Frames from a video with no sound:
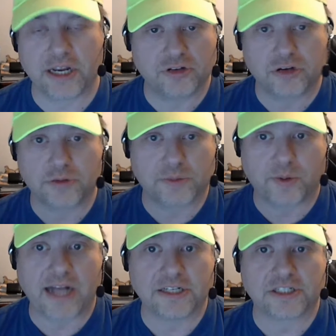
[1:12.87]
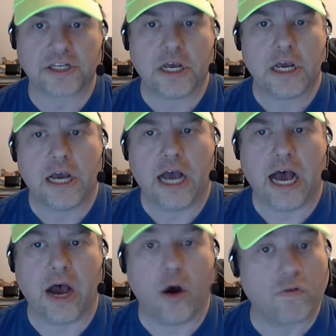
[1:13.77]
terms of projects
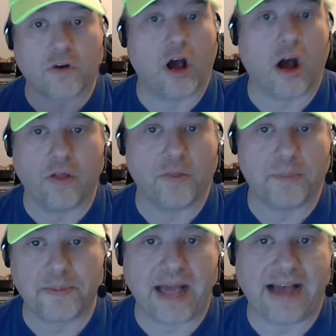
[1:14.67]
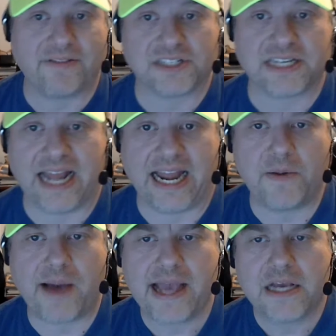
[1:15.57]
overall that people haven't seen
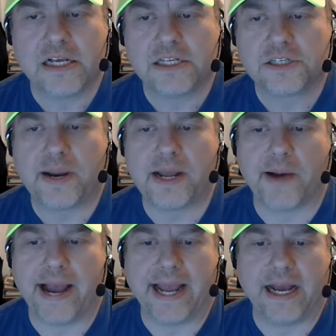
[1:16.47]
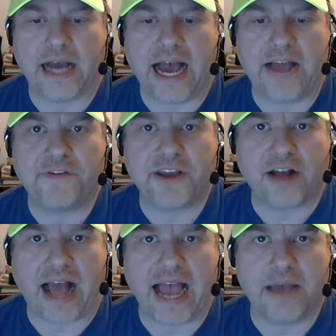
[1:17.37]
anyway. So anyway, I figured
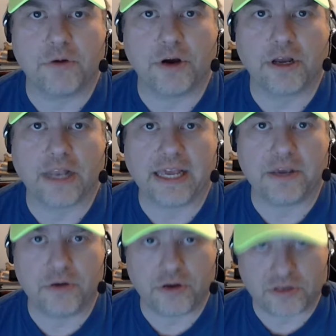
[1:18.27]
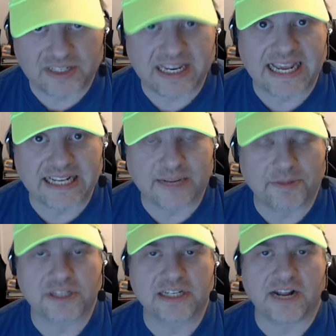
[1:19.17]
I would let you see some of the
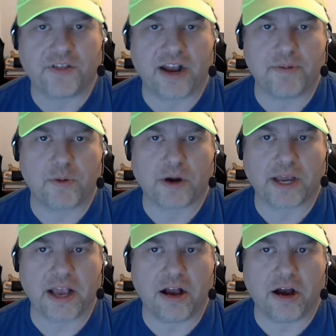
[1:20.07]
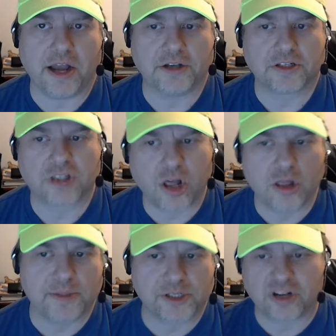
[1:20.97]
stuff that I've been working on slowly
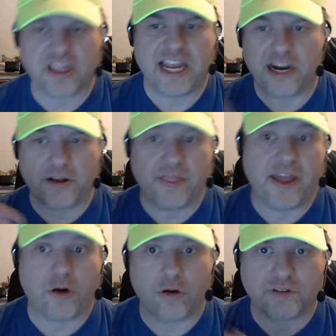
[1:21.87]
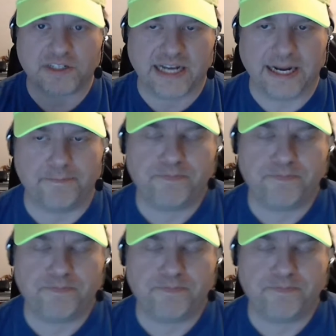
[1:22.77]
but surely here and there over time.